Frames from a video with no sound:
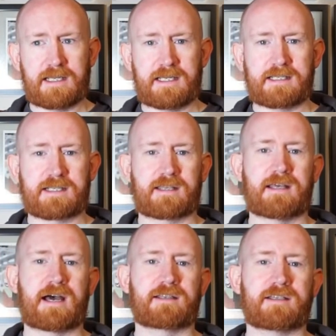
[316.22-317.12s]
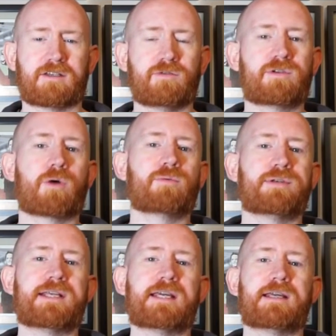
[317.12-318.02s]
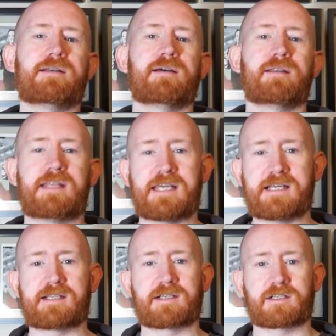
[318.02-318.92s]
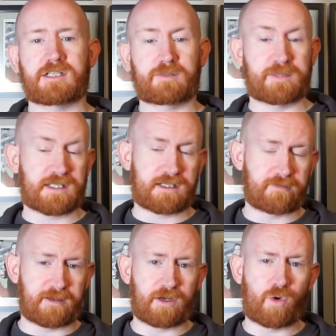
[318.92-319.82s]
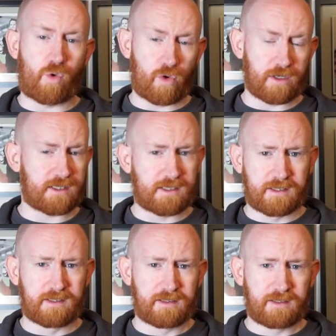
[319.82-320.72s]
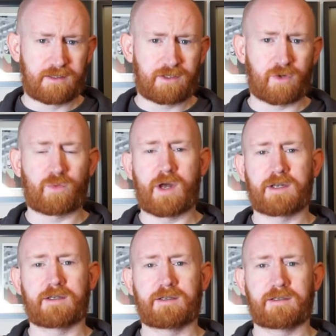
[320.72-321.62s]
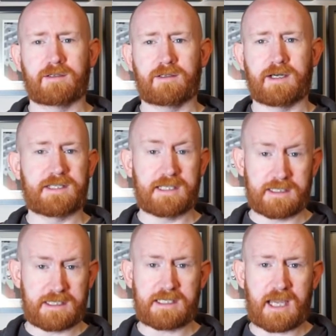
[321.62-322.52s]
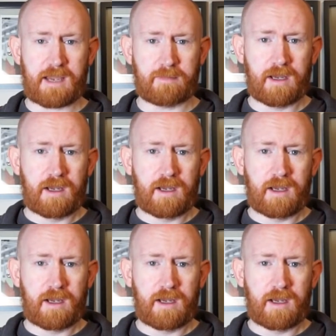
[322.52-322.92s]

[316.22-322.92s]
is that you don't need these specific orcs to run a D&D game.